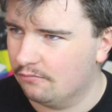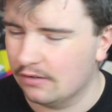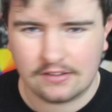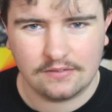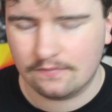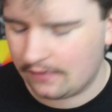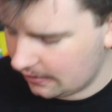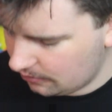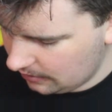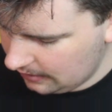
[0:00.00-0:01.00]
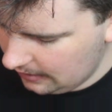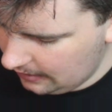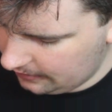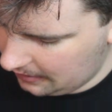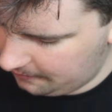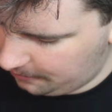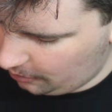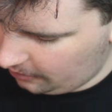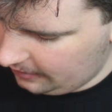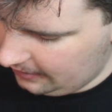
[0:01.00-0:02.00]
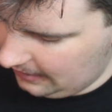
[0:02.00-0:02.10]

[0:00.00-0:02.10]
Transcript: recent vinyl that I've bought,